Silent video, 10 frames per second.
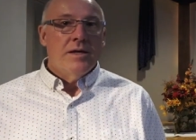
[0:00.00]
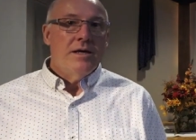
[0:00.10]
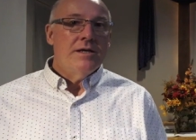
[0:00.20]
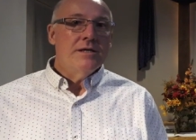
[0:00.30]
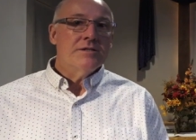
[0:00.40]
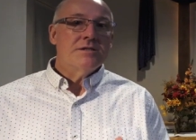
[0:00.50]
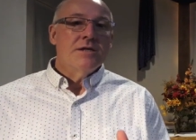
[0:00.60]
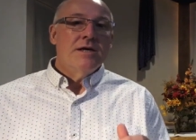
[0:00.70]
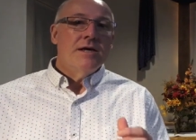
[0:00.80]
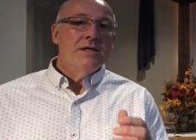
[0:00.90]
It
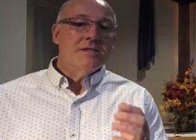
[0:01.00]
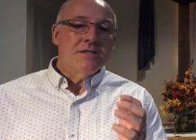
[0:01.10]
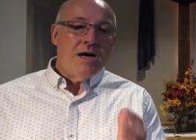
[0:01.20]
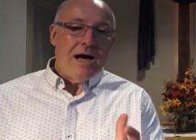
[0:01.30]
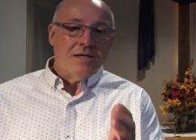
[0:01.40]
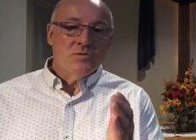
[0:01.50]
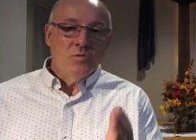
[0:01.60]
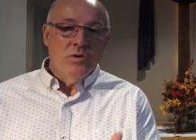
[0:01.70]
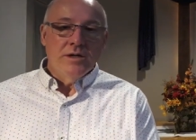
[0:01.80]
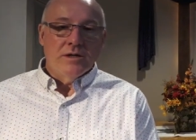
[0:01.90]
is it is God's
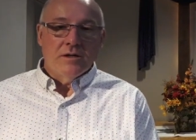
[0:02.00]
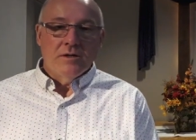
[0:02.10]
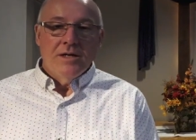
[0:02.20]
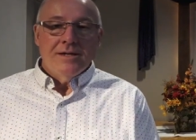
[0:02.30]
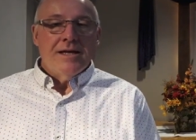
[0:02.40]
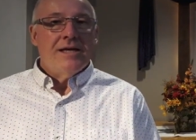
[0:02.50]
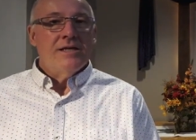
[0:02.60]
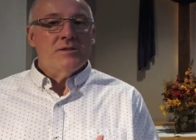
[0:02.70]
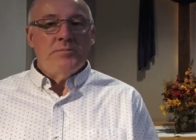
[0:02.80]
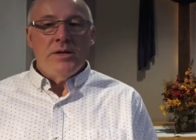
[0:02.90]
will that
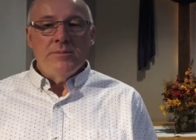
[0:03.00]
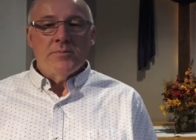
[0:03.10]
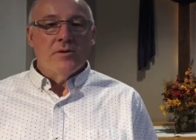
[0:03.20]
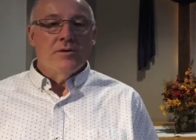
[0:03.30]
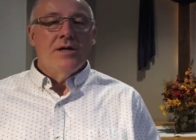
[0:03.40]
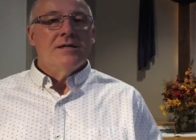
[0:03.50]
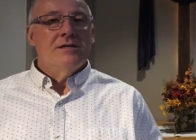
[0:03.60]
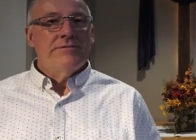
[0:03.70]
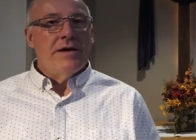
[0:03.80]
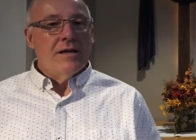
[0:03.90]
his people
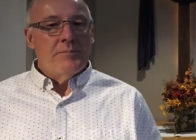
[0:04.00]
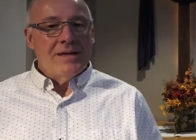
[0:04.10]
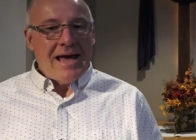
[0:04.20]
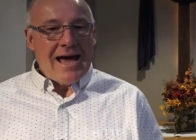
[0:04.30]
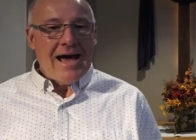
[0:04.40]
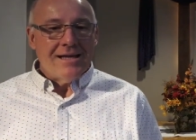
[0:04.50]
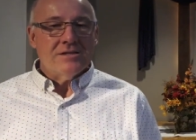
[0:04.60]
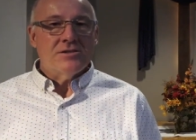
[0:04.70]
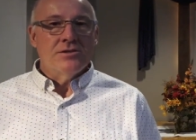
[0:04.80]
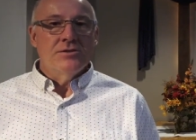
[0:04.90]
develop an
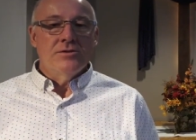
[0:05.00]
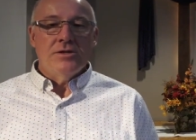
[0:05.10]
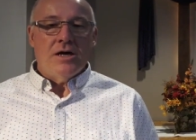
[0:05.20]
attitude